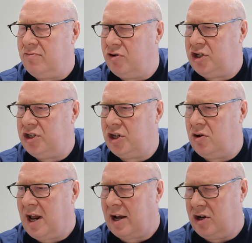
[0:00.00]
Rishi
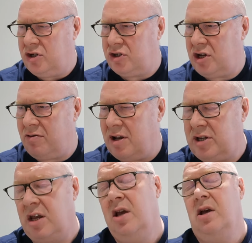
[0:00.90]
Sunak can just turn
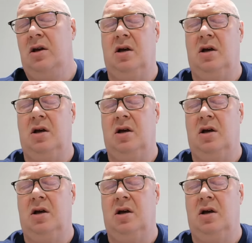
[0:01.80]
around and say,